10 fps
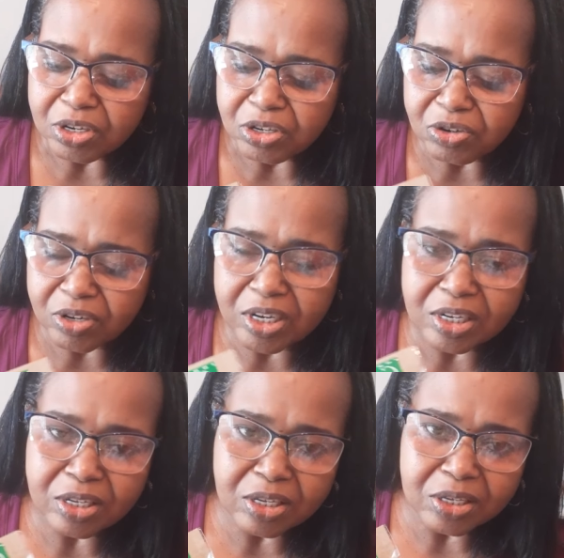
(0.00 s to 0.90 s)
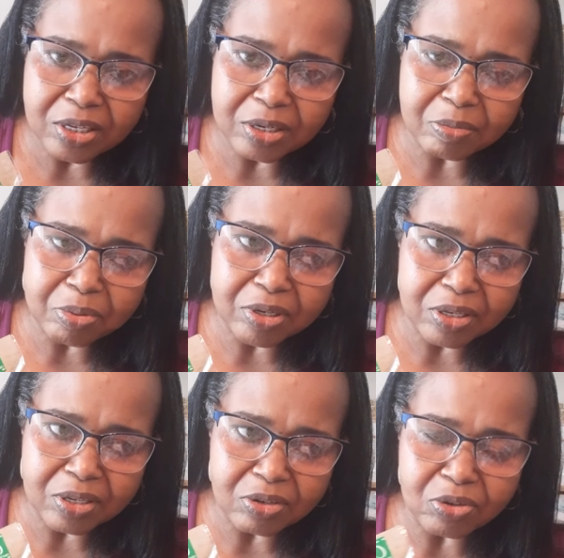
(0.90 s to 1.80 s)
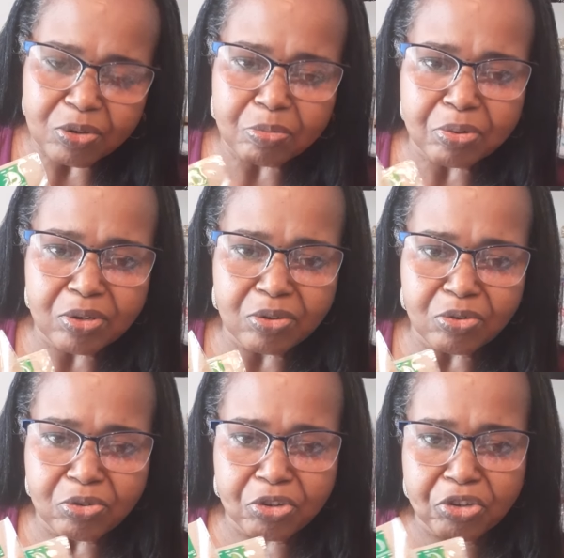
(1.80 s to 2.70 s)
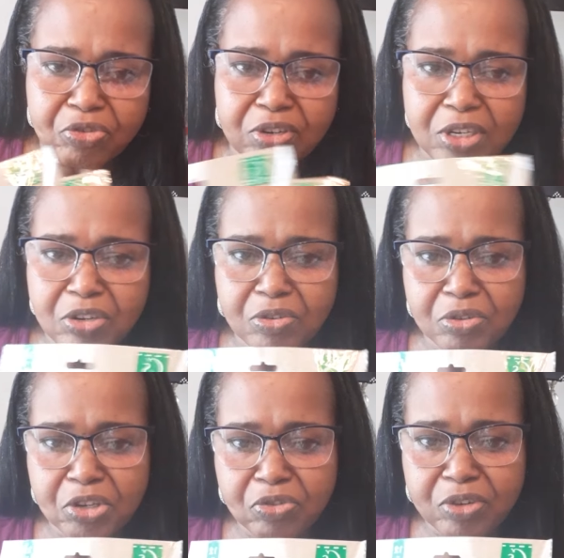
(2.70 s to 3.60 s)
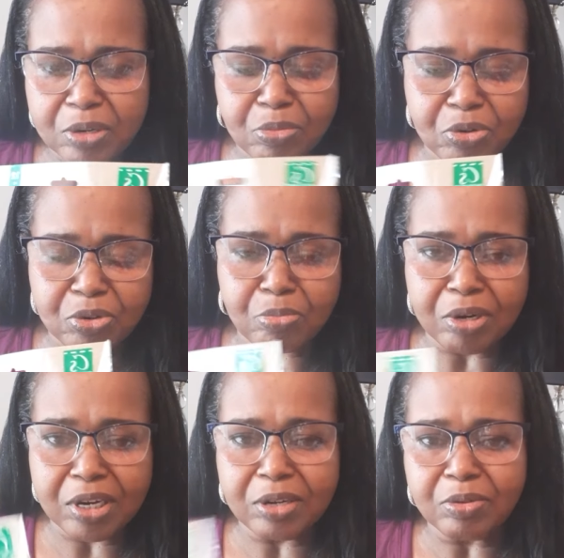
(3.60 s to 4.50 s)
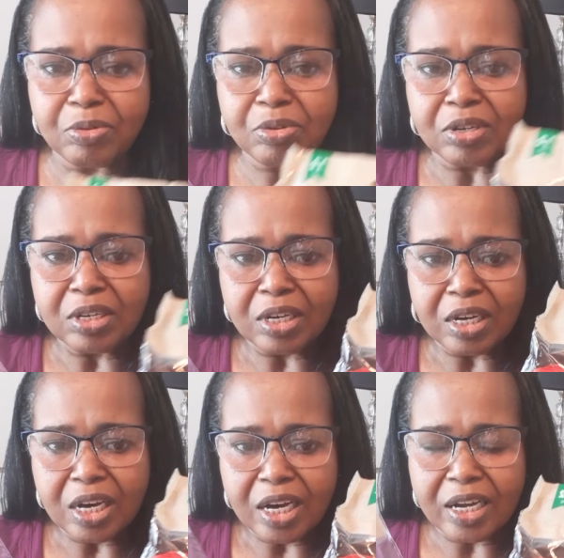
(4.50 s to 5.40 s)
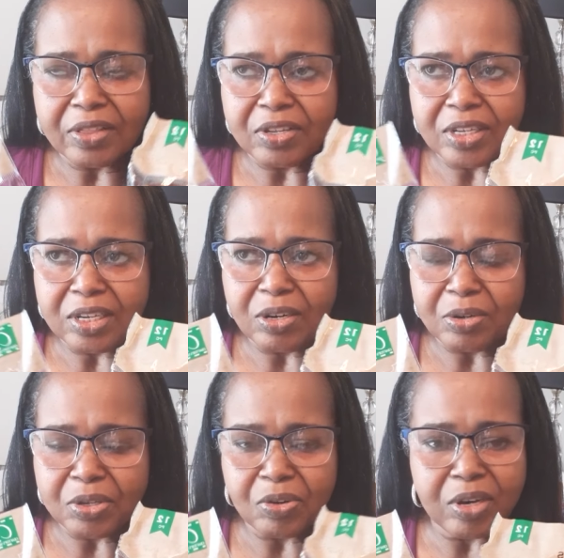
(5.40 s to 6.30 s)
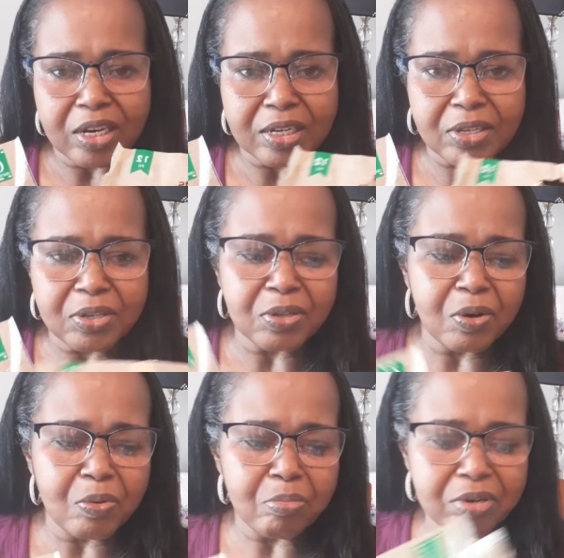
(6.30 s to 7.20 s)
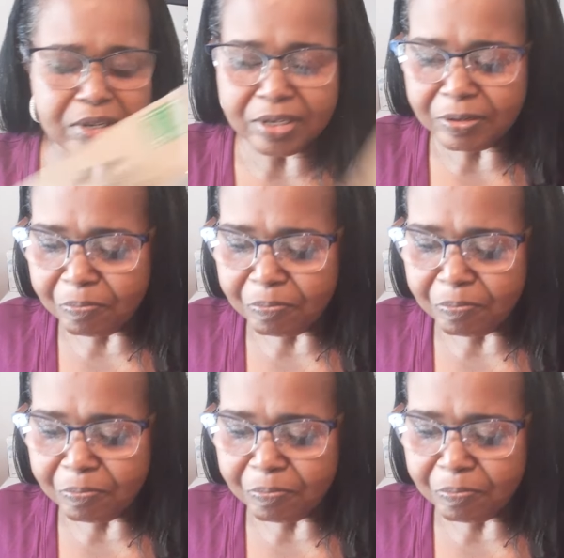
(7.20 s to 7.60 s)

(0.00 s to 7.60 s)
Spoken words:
You can add it to centerpieces. You can put it on your tree. You can string them on your mantle. And I think they also had snowman.